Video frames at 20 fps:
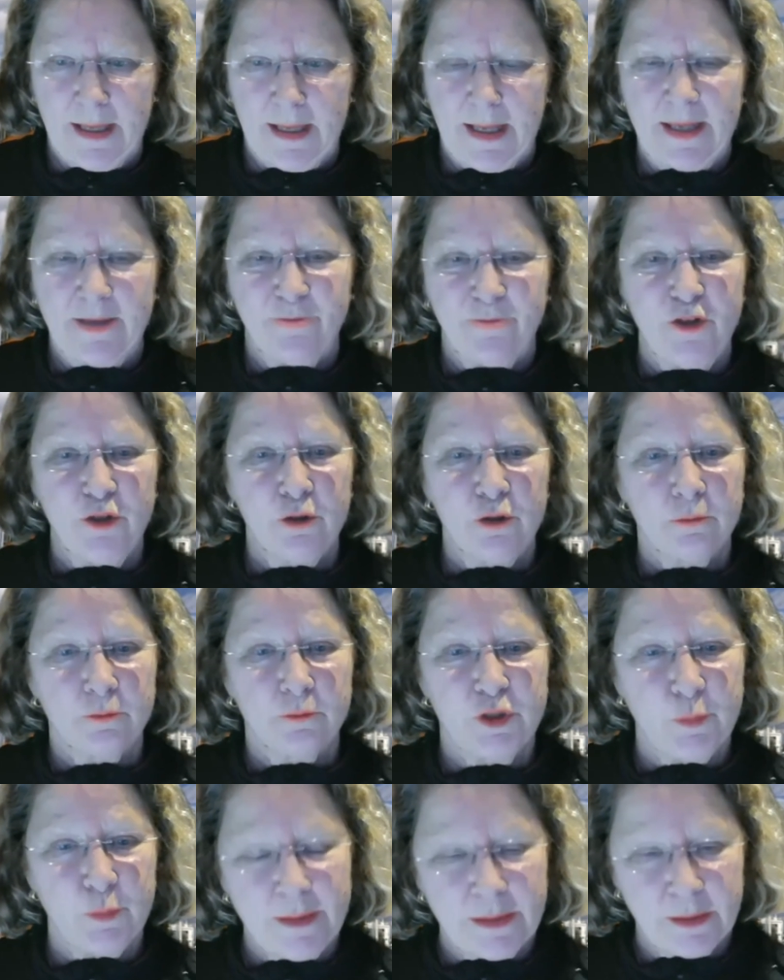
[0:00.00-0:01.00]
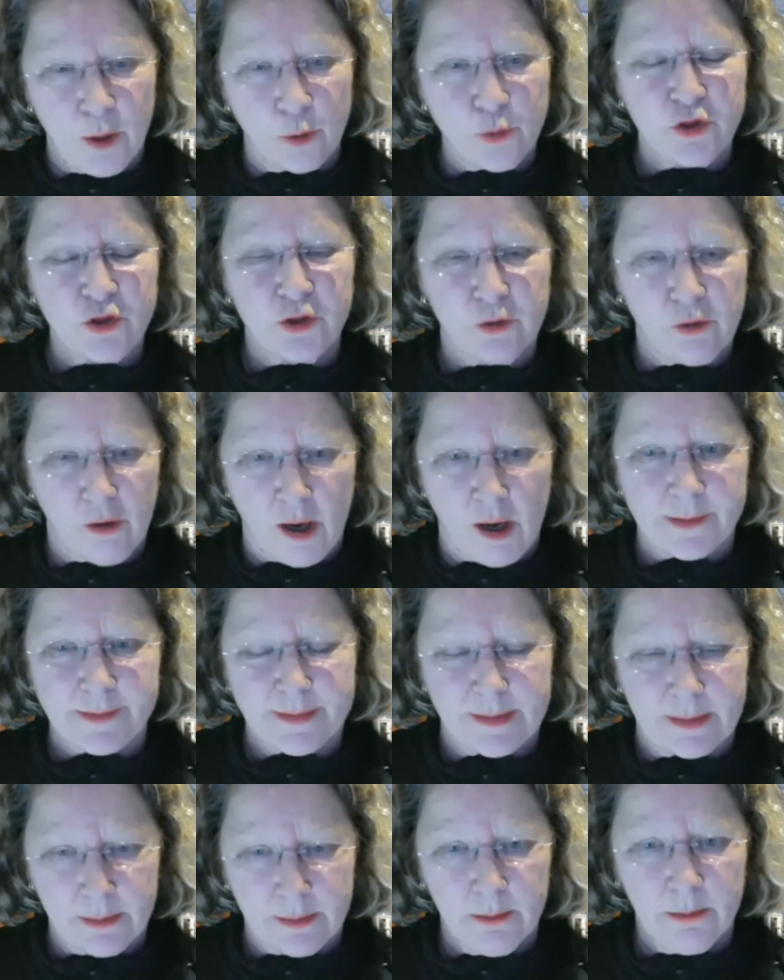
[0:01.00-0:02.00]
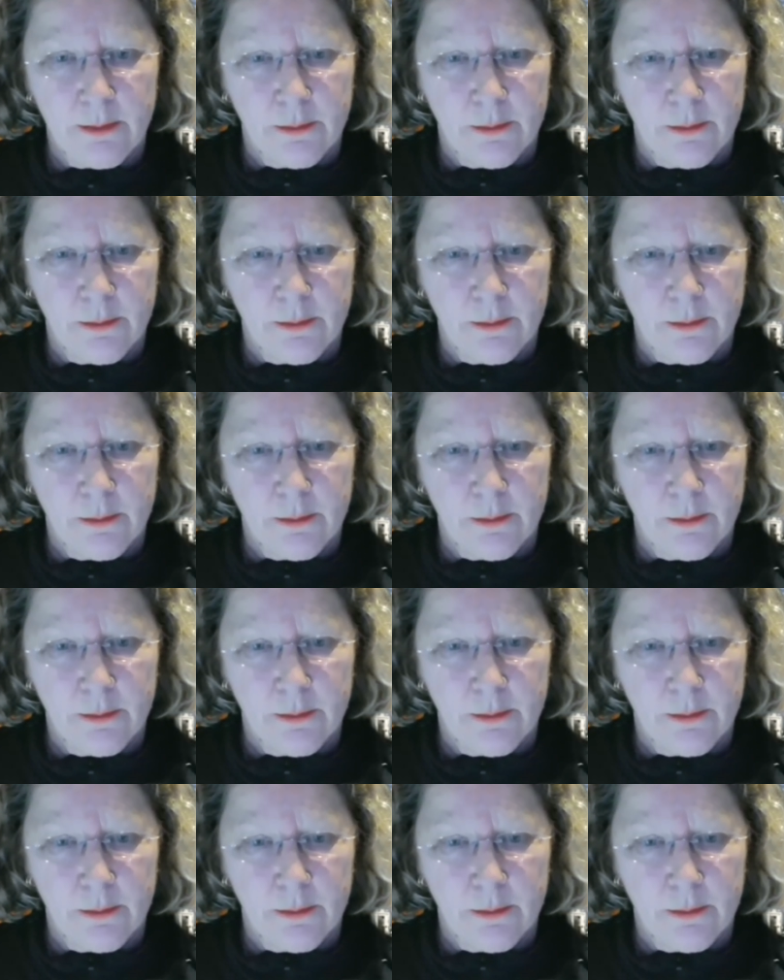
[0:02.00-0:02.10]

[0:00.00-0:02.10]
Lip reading: if you're doing an ocean crossing,